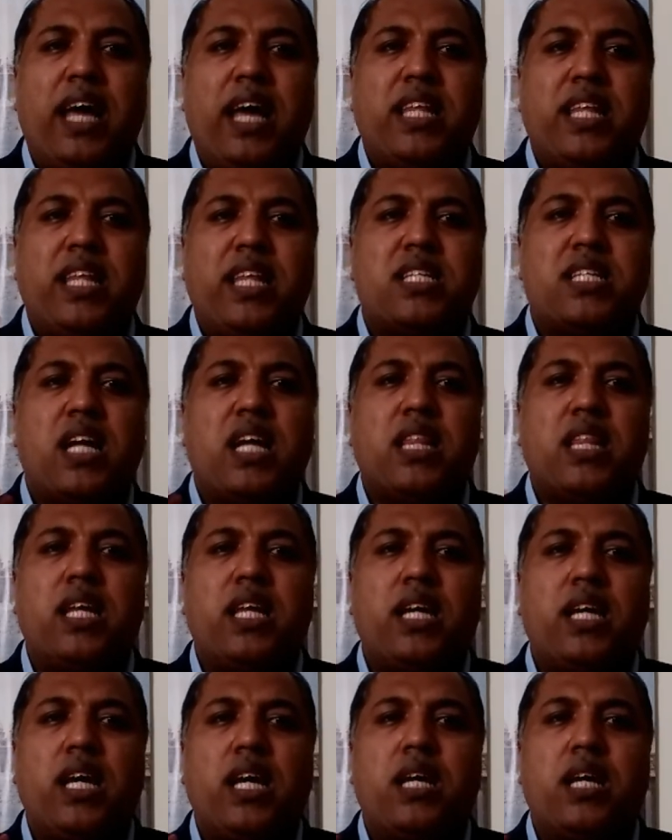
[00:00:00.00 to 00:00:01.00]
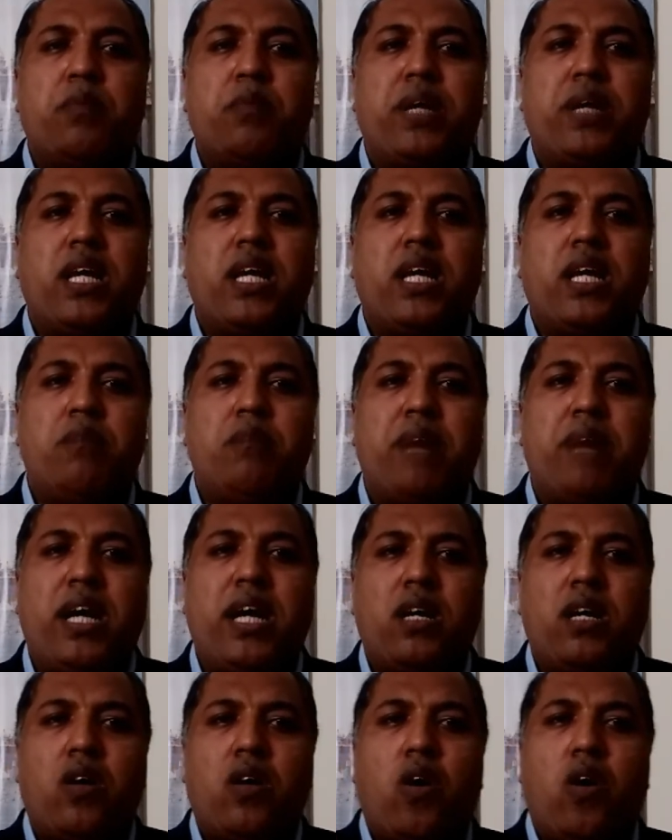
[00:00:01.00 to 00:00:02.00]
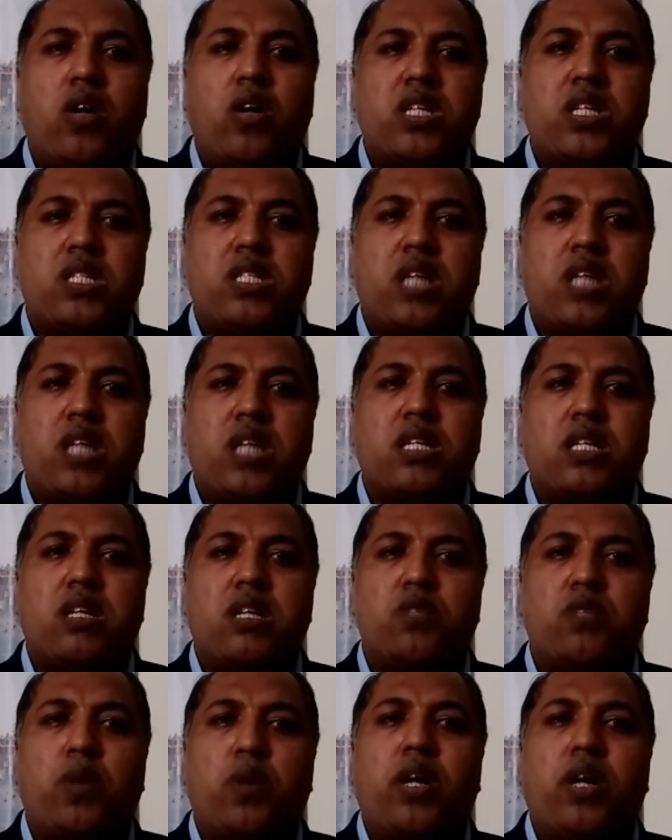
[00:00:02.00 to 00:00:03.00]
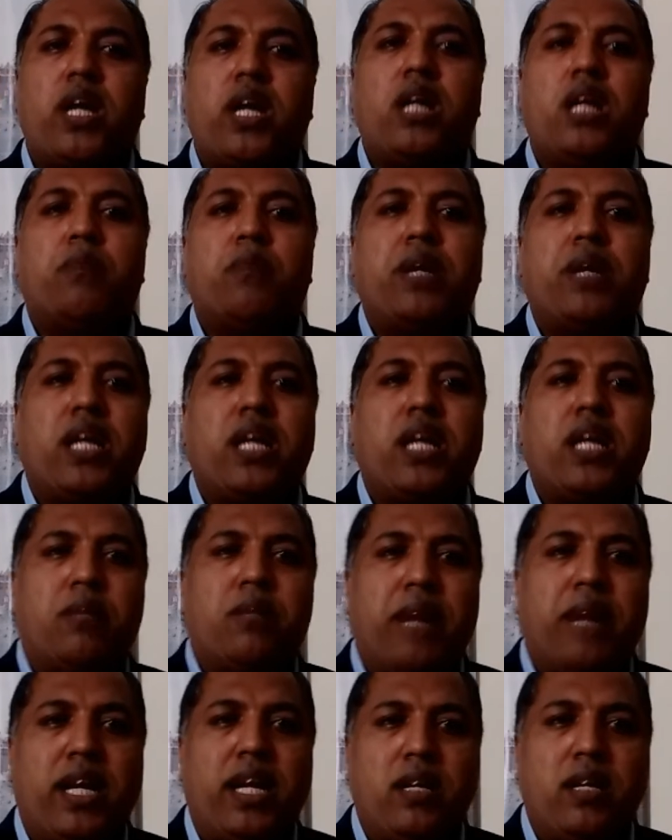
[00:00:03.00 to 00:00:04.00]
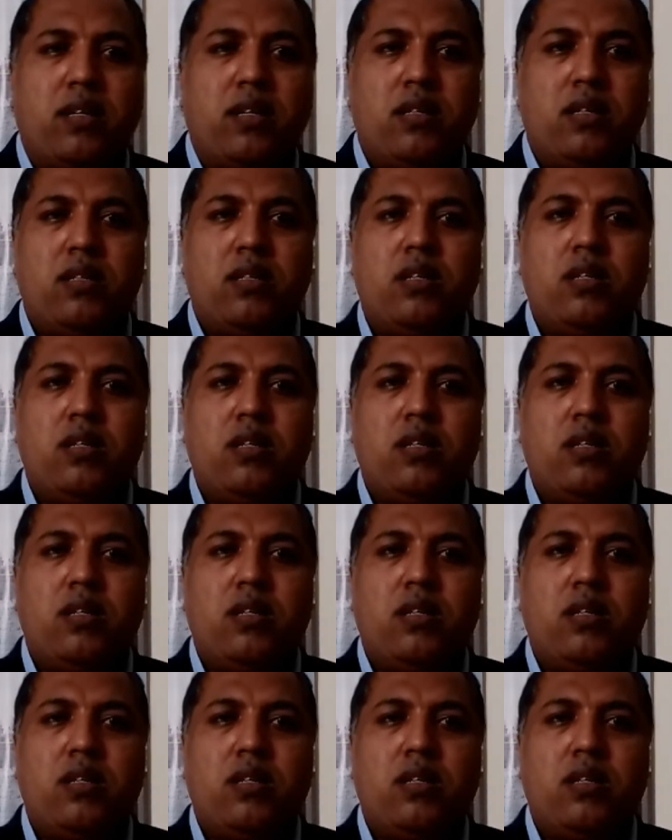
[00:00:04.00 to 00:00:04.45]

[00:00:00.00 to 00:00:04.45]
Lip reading: and they start thinking in a particular manner or start responding in a particular manner.